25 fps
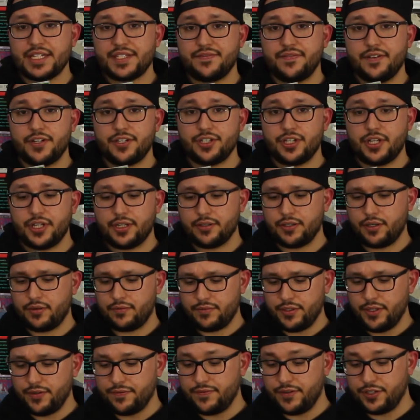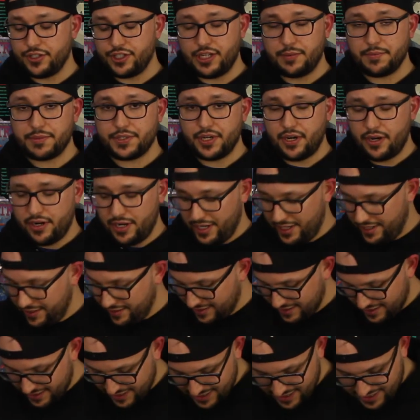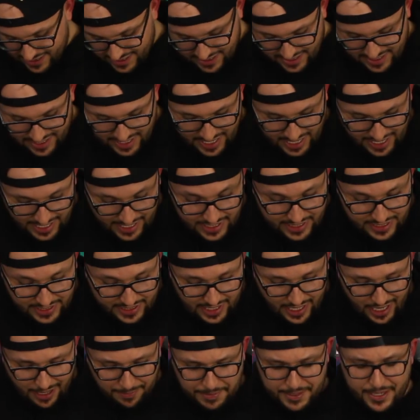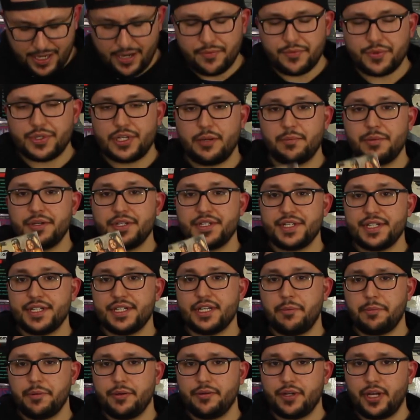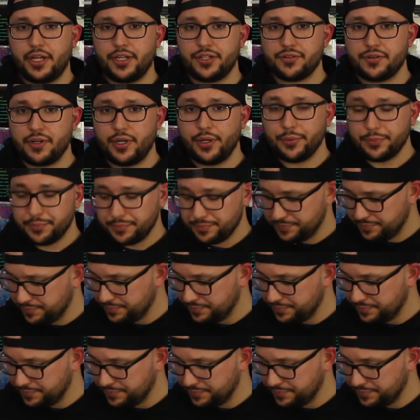Fishing, I'm sorry. And a copy of WCW Nitro.